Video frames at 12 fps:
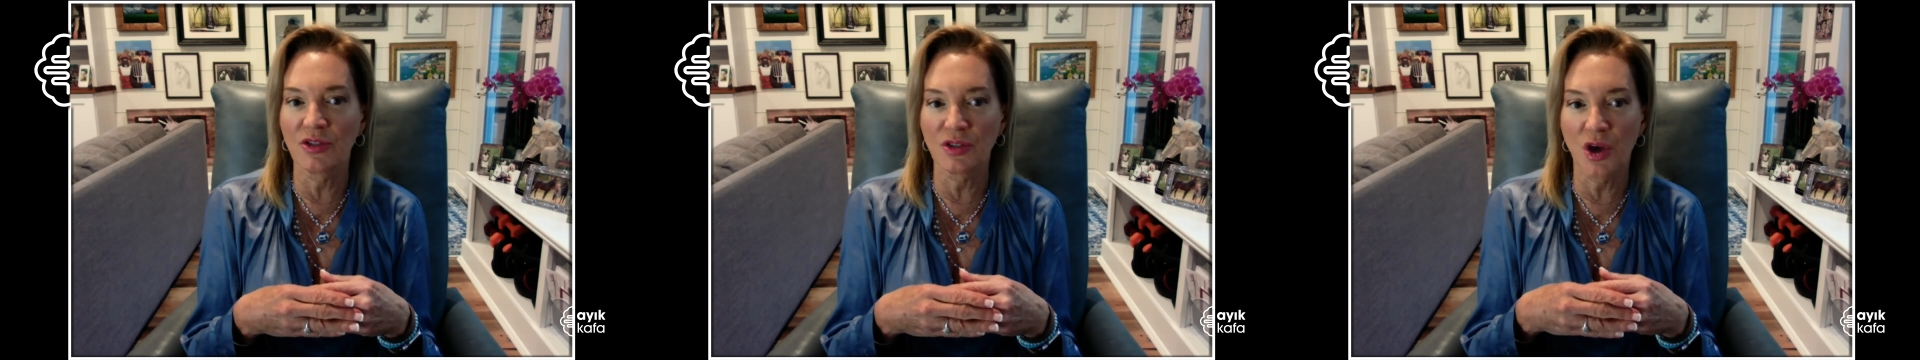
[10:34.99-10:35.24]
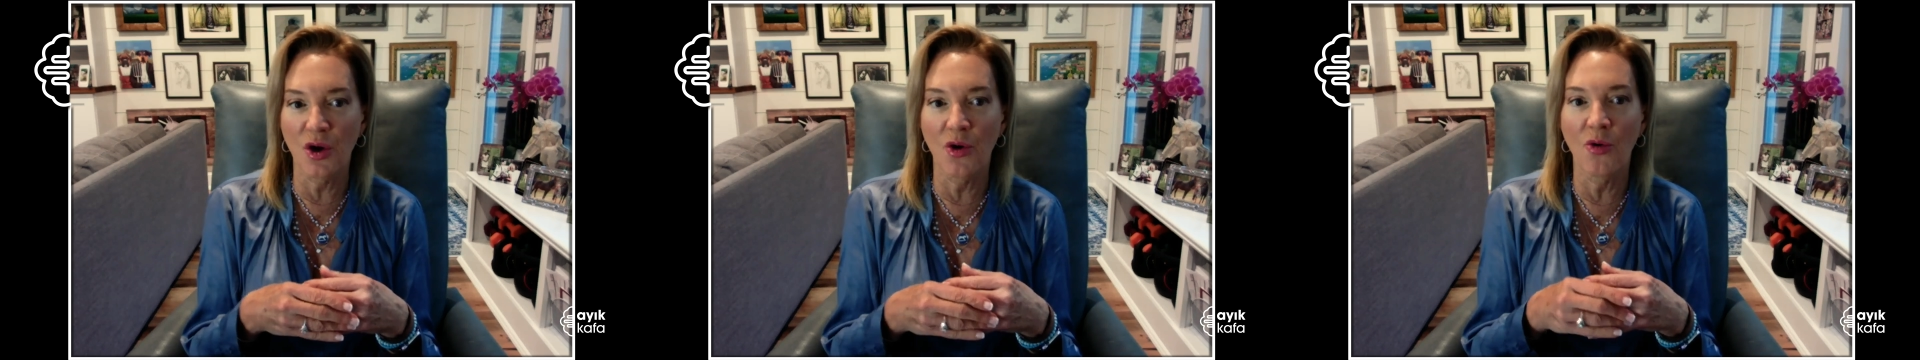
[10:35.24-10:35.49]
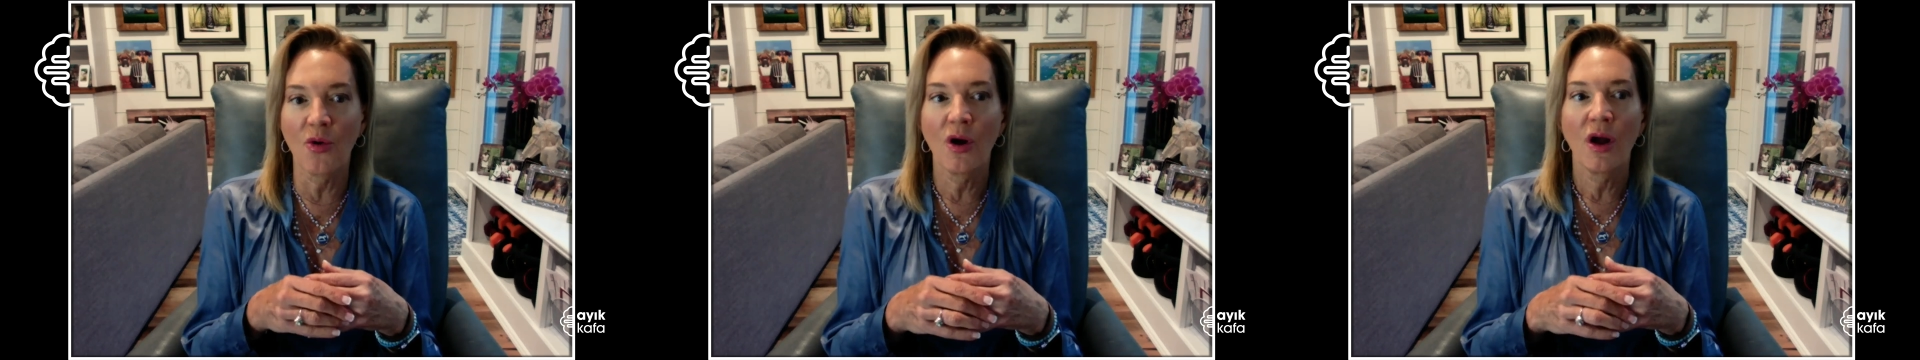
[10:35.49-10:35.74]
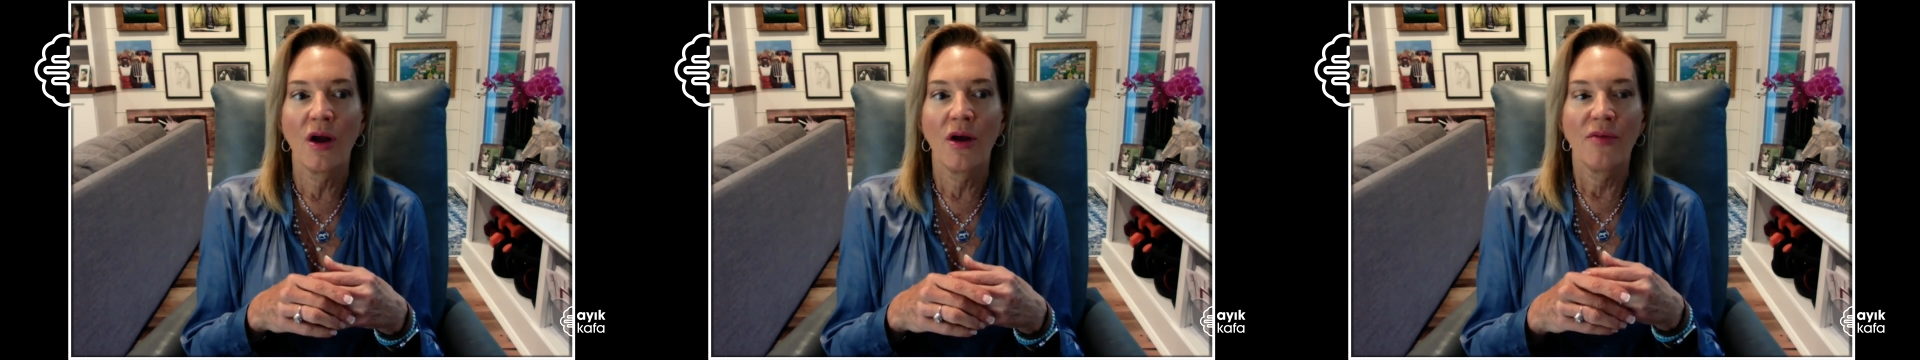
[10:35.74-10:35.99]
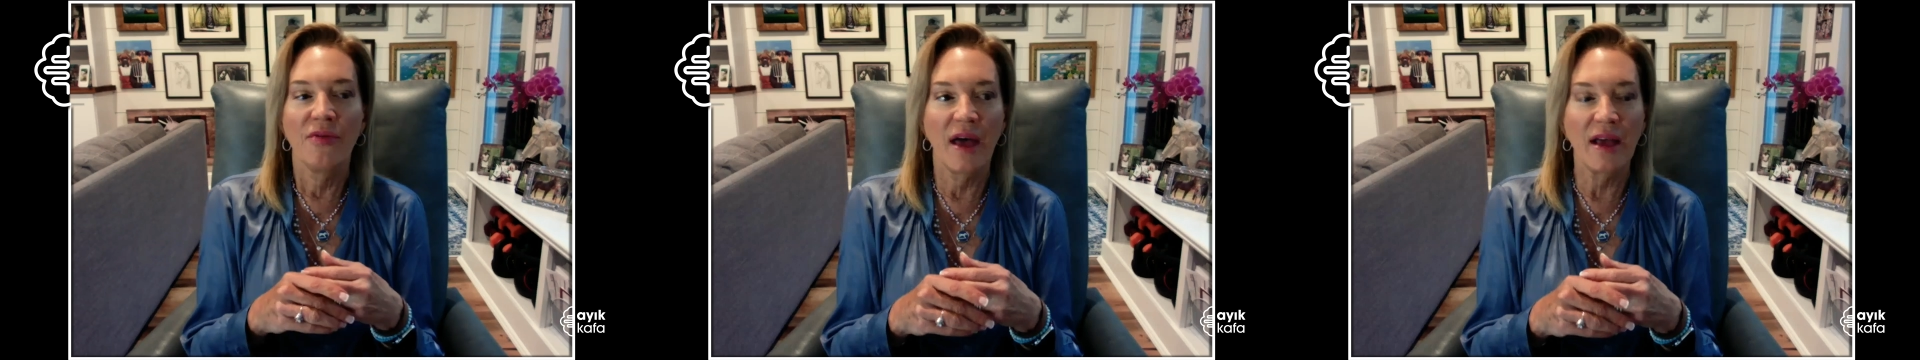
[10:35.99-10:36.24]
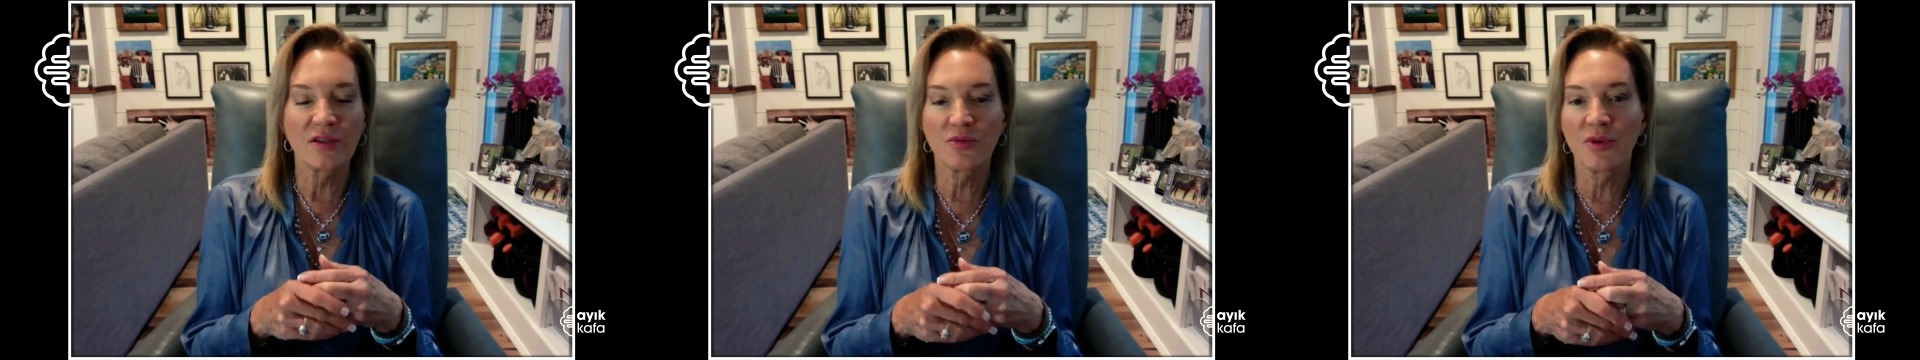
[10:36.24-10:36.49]
So
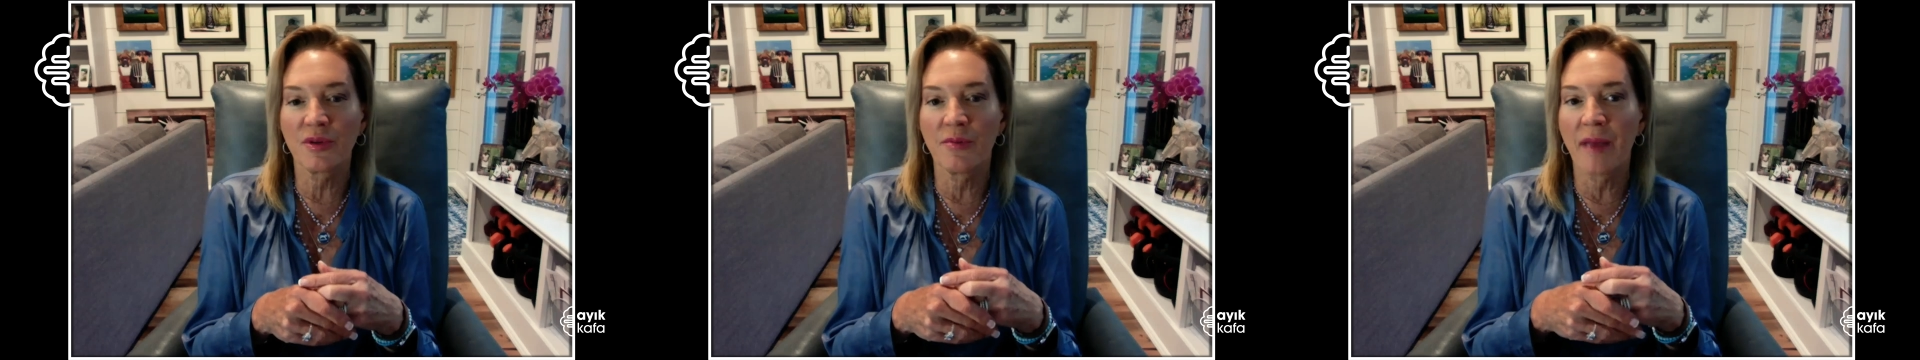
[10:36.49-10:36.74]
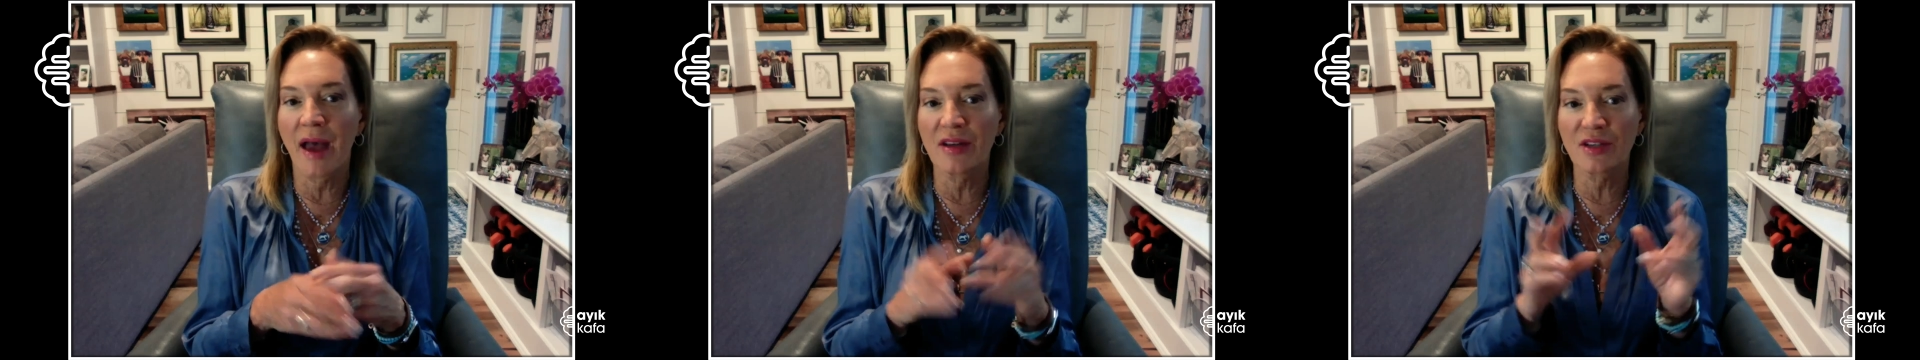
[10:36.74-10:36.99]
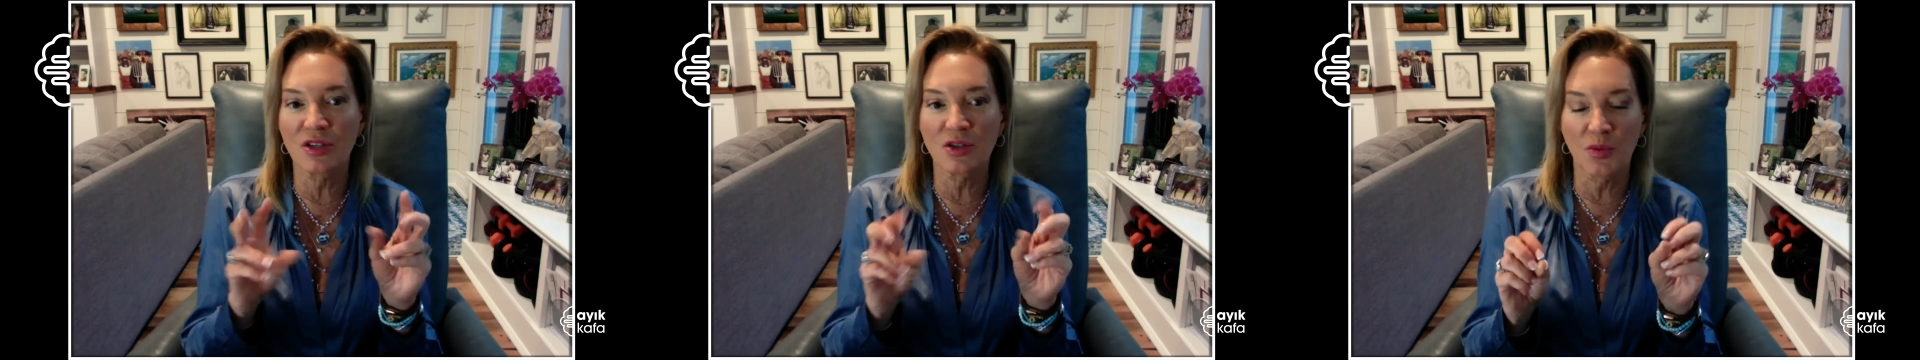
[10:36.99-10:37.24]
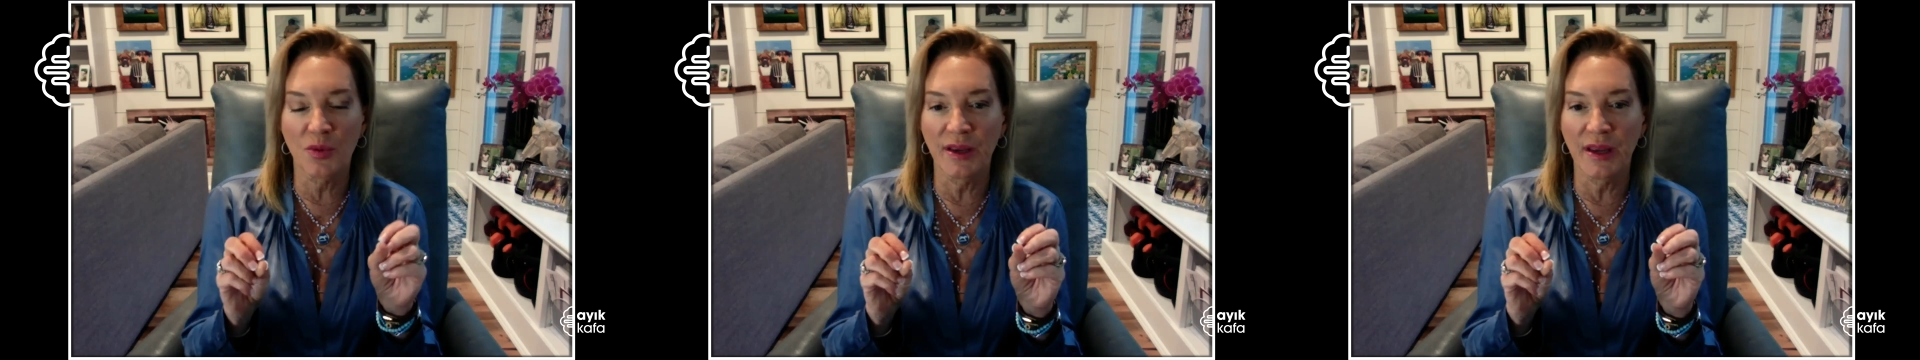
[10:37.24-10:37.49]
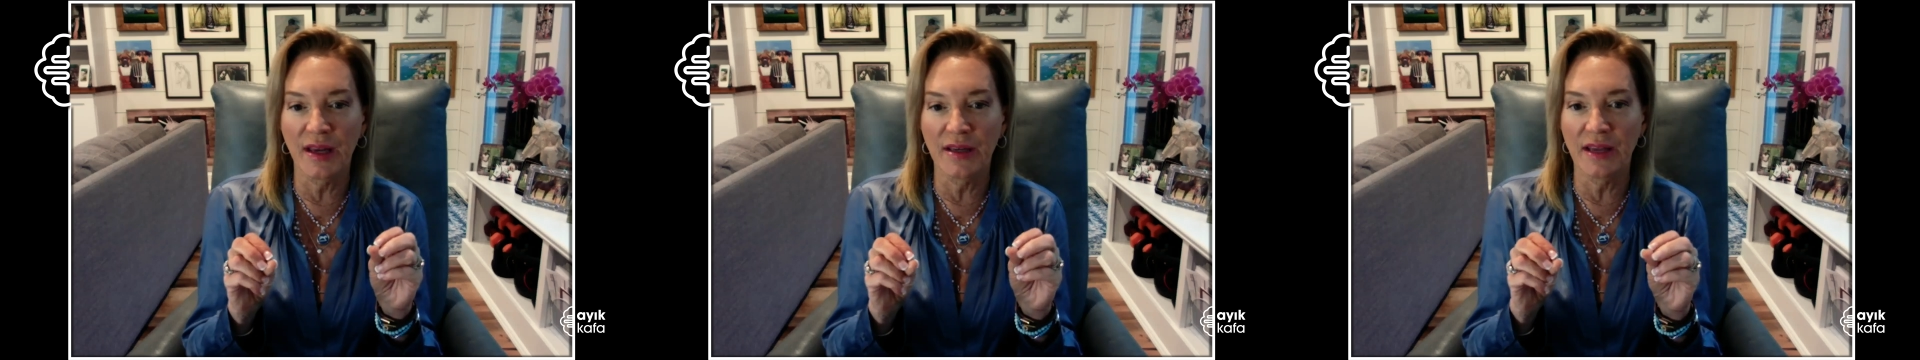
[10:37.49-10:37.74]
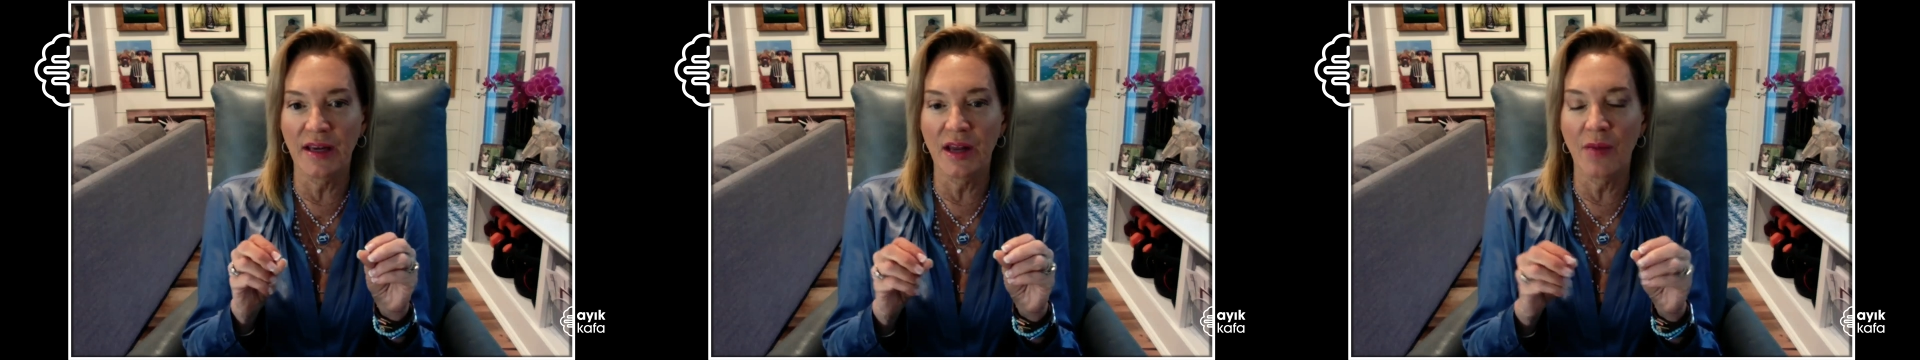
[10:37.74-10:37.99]
that's where the magic
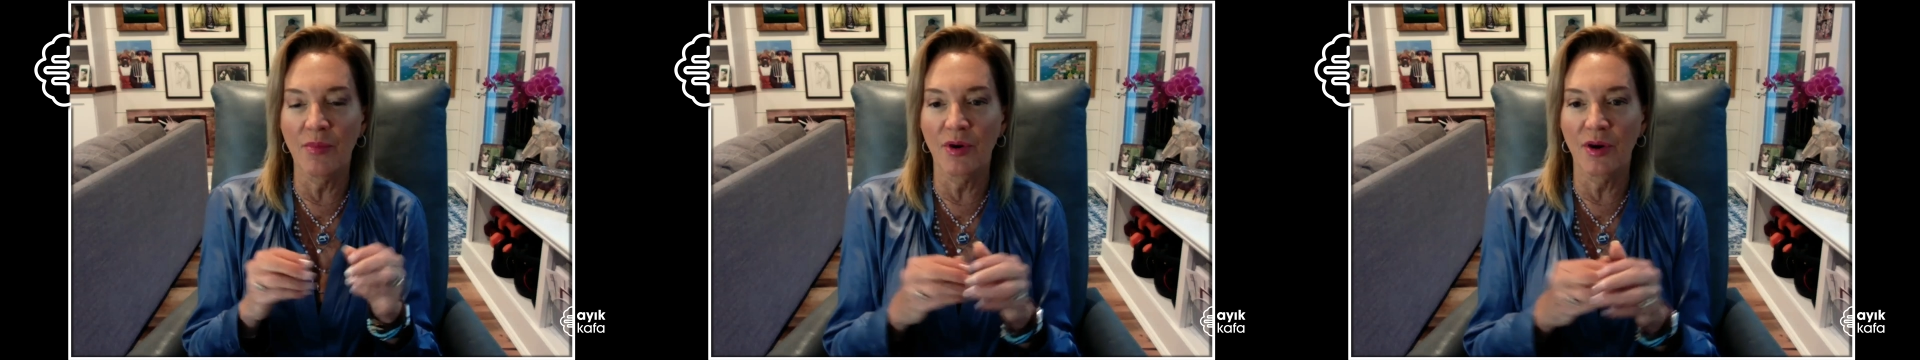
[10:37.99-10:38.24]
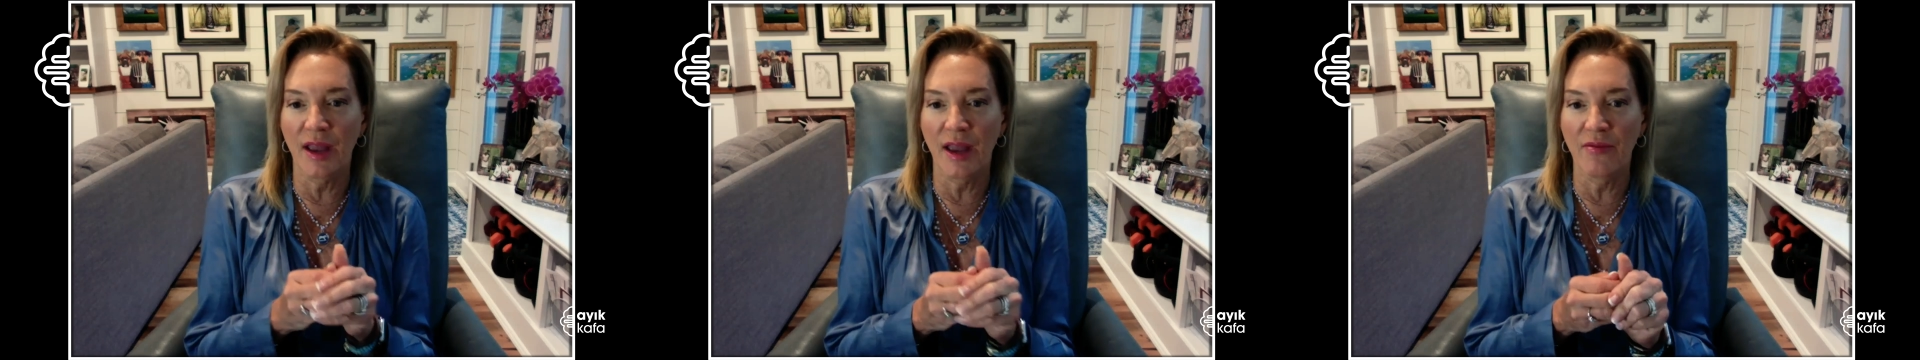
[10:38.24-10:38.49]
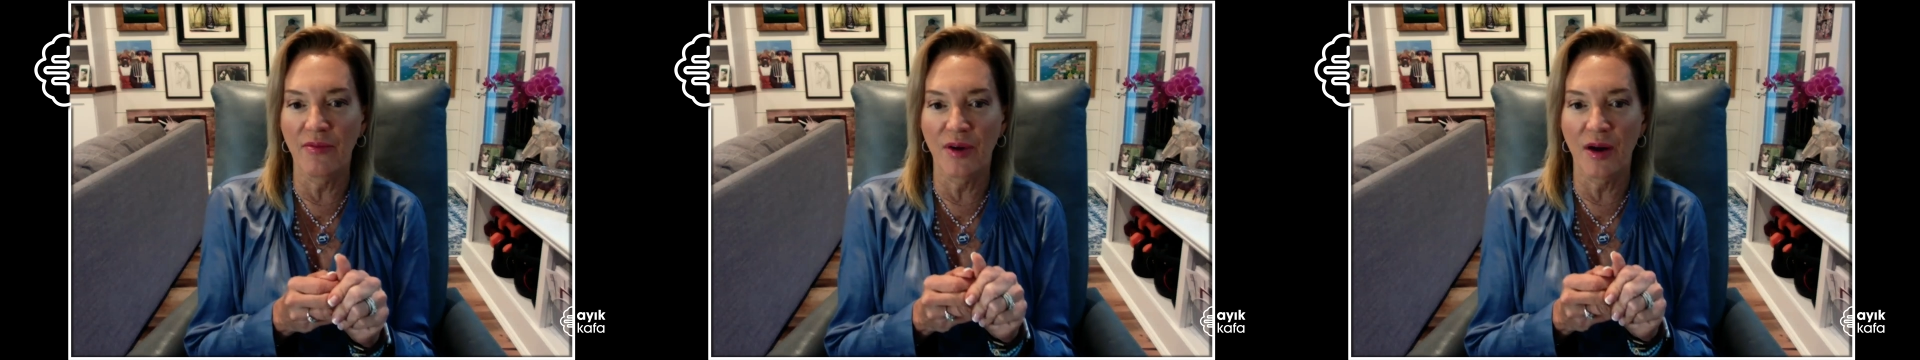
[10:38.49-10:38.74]
28-day number came